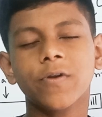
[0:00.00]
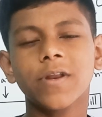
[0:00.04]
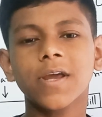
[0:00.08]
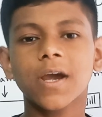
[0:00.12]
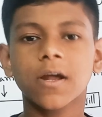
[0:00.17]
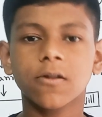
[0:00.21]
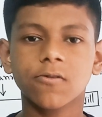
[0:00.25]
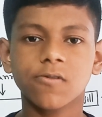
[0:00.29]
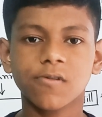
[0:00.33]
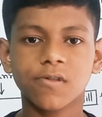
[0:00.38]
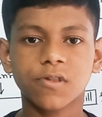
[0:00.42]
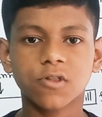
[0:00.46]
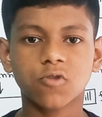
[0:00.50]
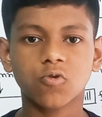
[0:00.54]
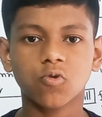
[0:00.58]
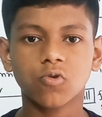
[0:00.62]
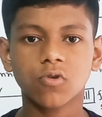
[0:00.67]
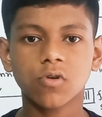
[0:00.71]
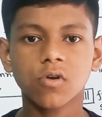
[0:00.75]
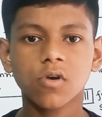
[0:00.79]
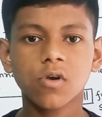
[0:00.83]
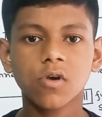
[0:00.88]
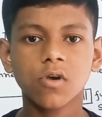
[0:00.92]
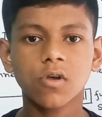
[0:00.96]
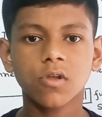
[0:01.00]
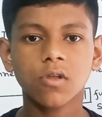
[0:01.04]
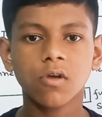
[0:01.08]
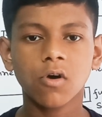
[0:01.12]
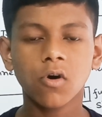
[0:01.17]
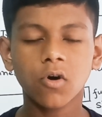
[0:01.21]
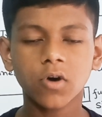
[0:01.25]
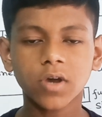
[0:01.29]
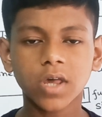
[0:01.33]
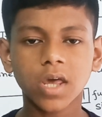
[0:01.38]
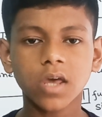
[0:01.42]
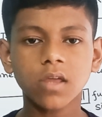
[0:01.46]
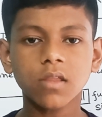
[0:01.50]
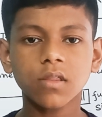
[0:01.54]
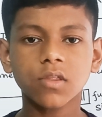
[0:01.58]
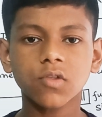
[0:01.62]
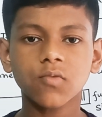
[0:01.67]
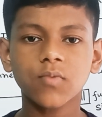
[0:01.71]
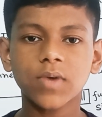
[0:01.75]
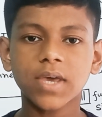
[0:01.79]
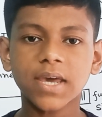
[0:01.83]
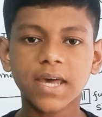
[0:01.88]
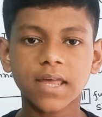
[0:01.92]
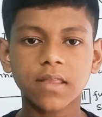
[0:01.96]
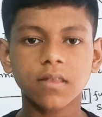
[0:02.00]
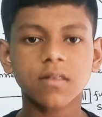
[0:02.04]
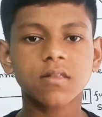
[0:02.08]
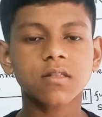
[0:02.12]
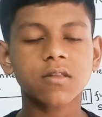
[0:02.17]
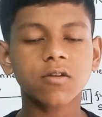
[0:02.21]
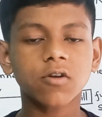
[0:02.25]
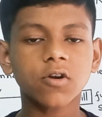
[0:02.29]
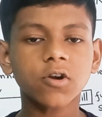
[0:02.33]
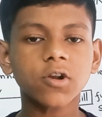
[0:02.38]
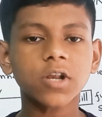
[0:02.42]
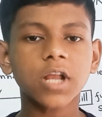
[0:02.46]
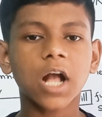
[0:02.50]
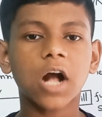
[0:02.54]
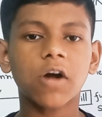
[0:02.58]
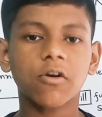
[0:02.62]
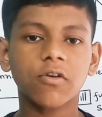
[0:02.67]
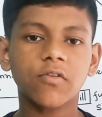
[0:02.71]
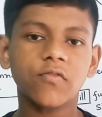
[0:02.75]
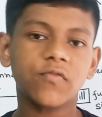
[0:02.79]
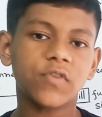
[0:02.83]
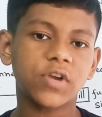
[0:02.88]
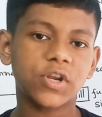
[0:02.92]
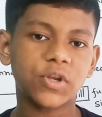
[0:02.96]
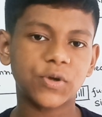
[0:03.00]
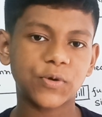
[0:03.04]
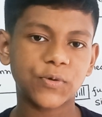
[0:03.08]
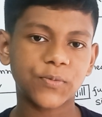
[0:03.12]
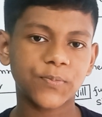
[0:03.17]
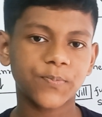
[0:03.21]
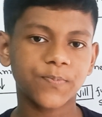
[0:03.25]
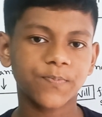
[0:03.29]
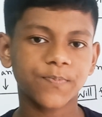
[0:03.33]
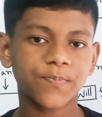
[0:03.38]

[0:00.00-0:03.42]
understood. Okay, so we can start our video.